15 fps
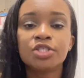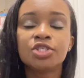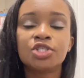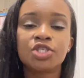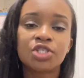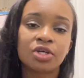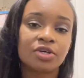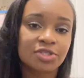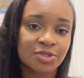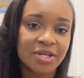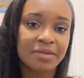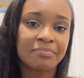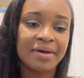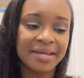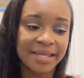just so
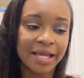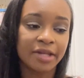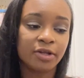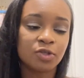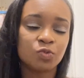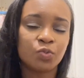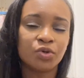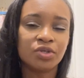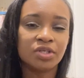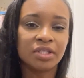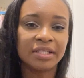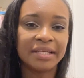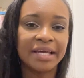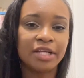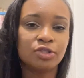that my candles
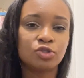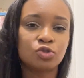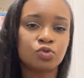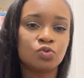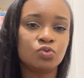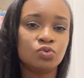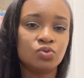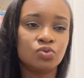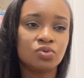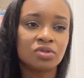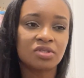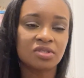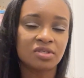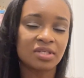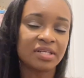wouldn't get too
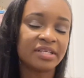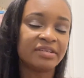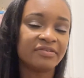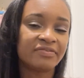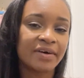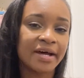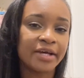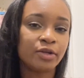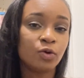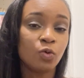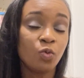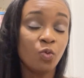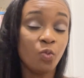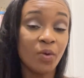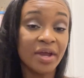solidified
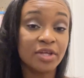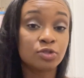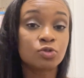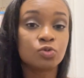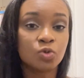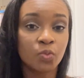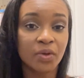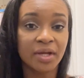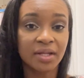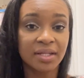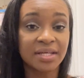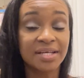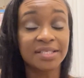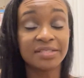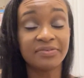way too quickly.
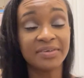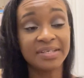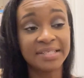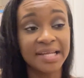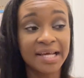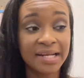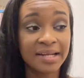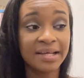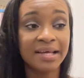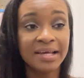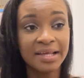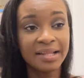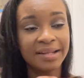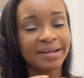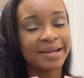Because if it did,
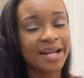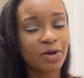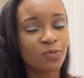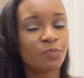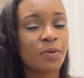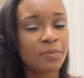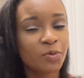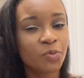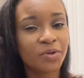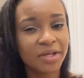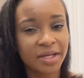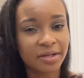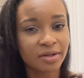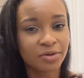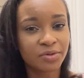then I probably wouldn't
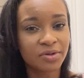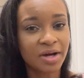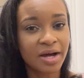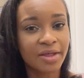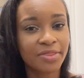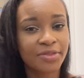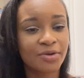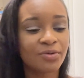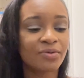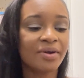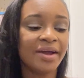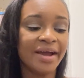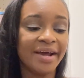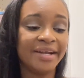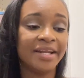get a good hot throw,
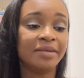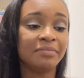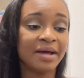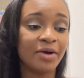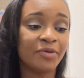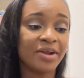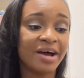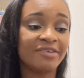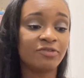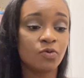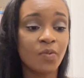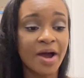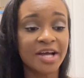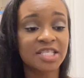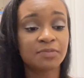and I would have
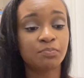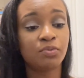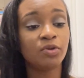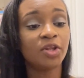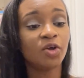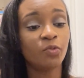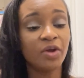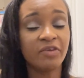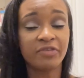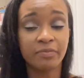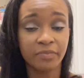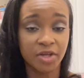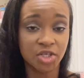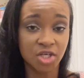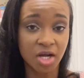wax pulling away from
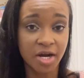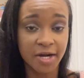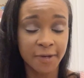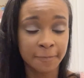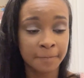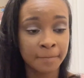the jar.